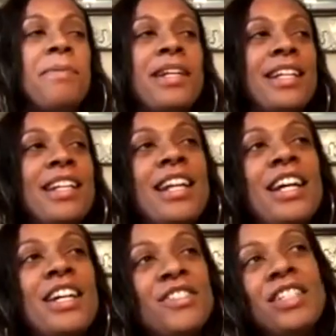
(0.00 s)
but
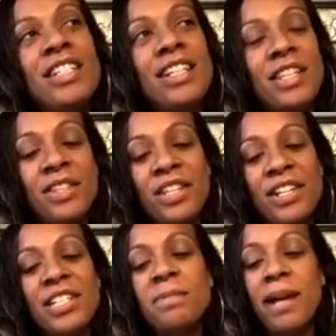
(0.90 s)
I
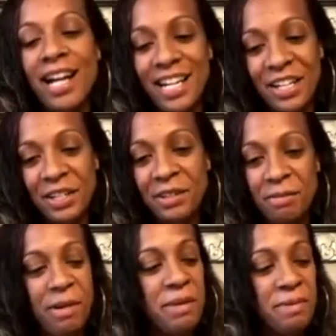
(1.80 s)
they're inspired.
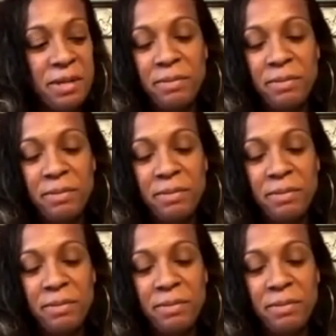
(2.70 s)
There's,